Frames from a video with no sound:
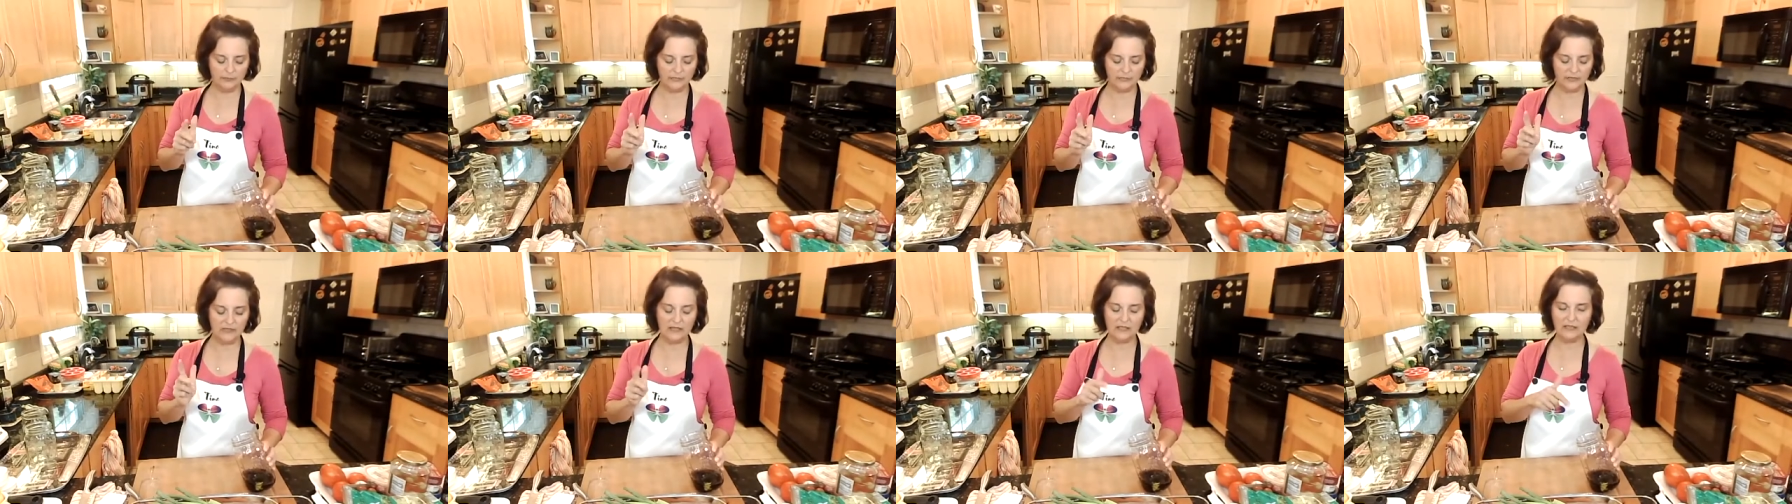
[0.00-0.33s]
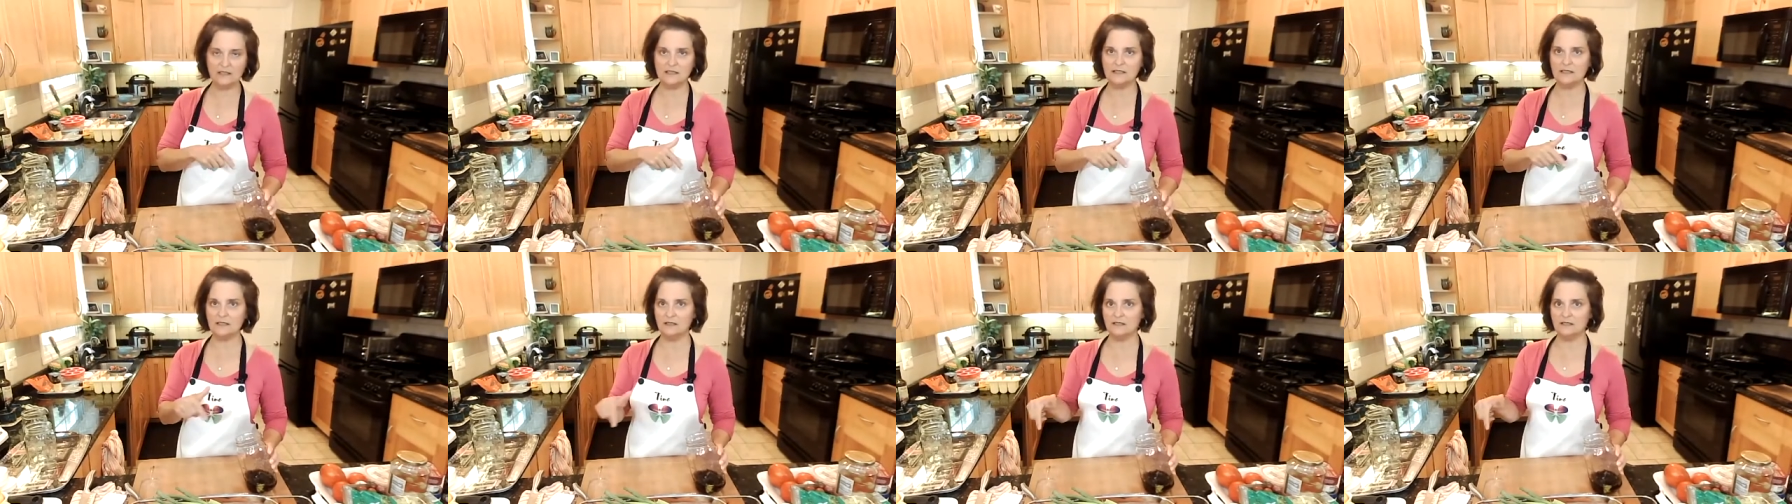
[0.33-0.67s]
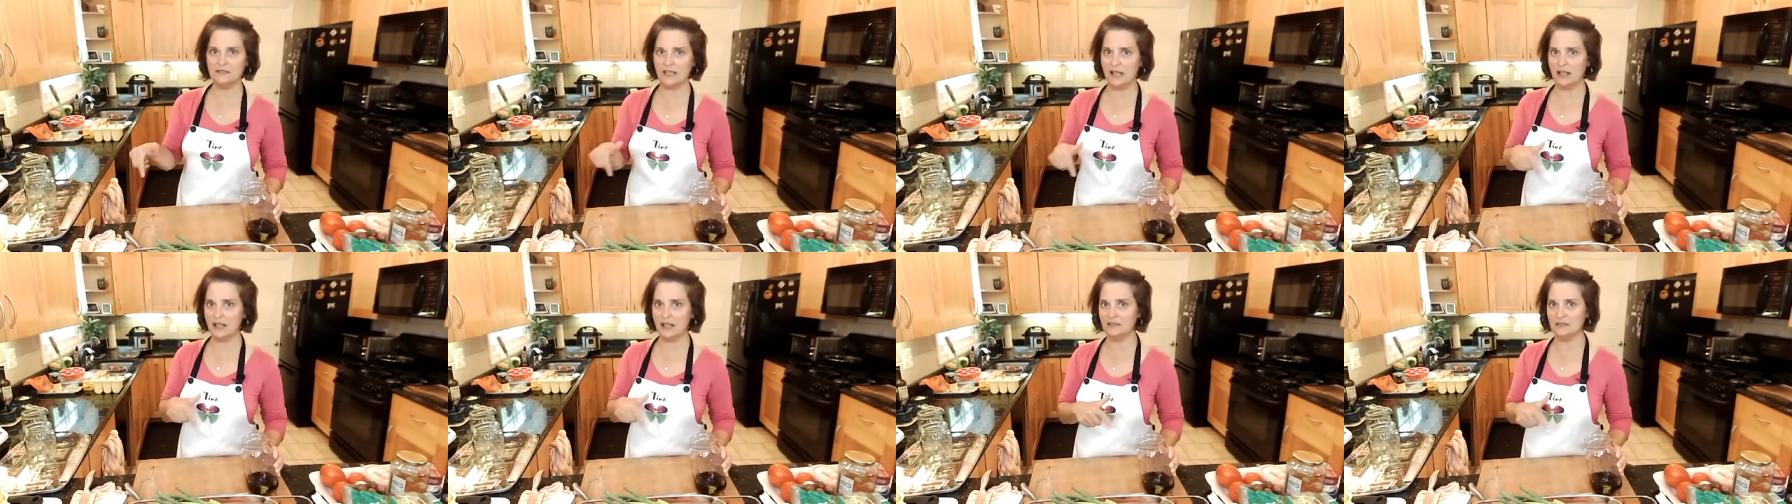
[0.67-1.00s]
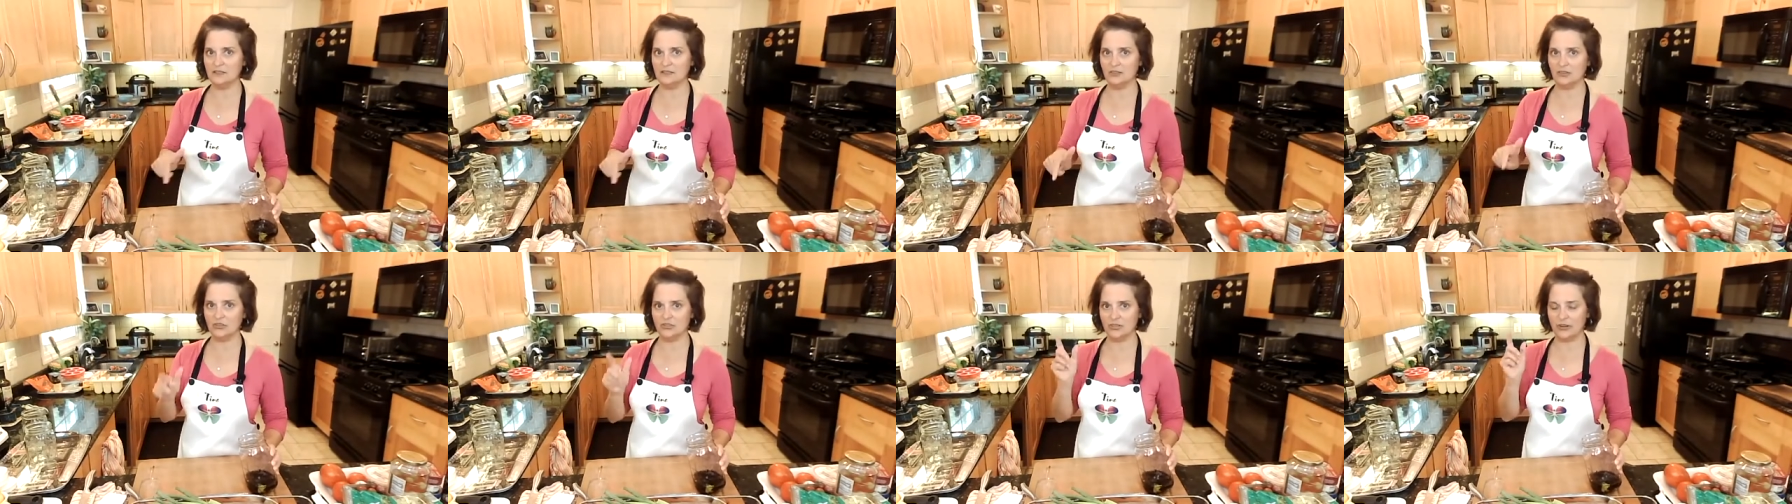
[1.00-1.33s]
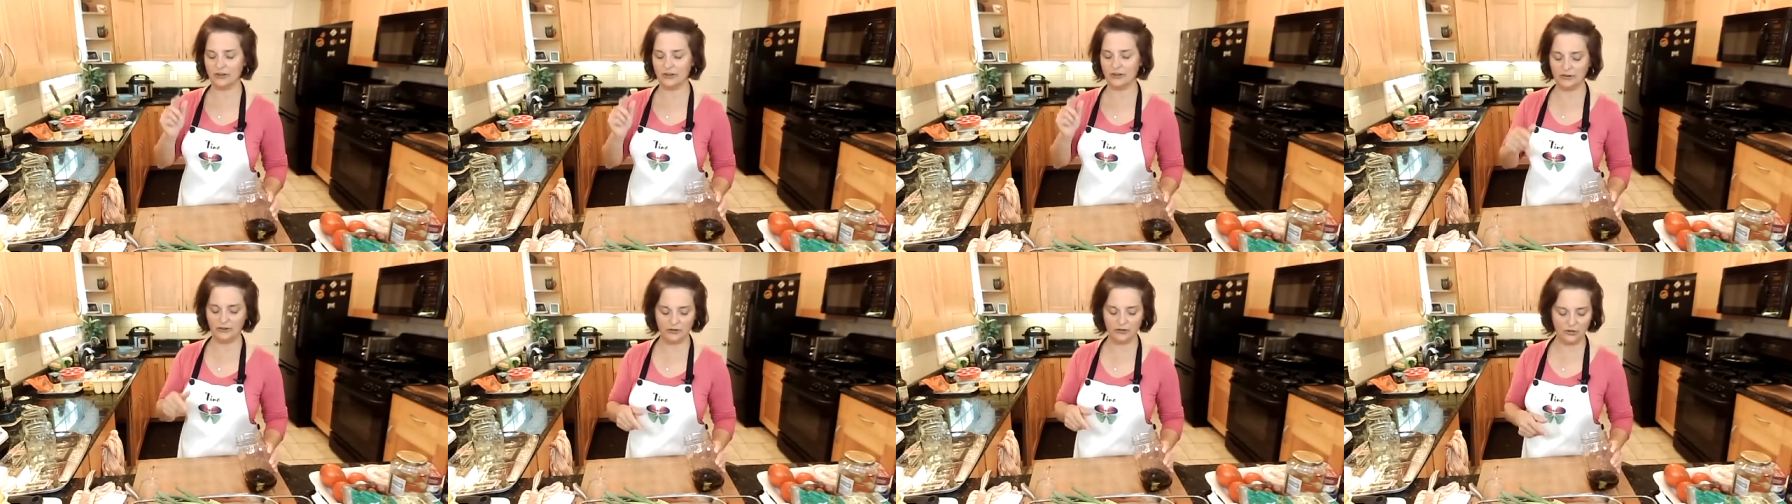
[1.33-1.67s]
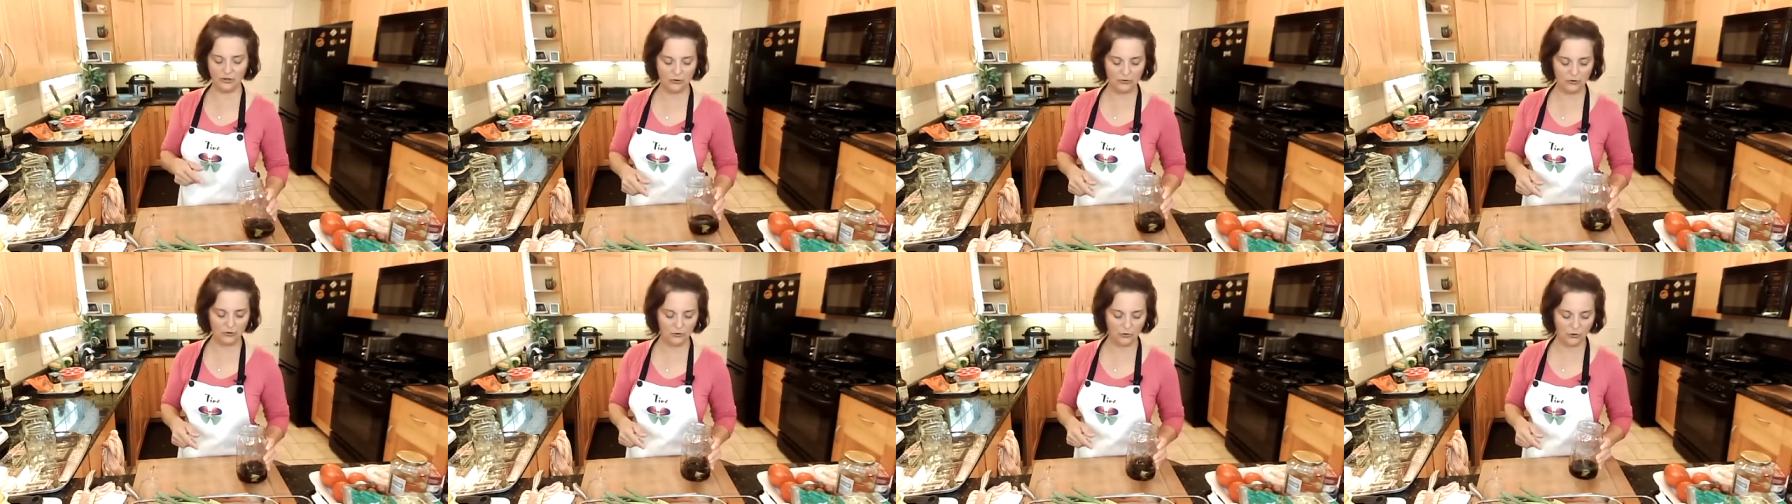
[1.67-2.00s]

These salads in a jar are going to go to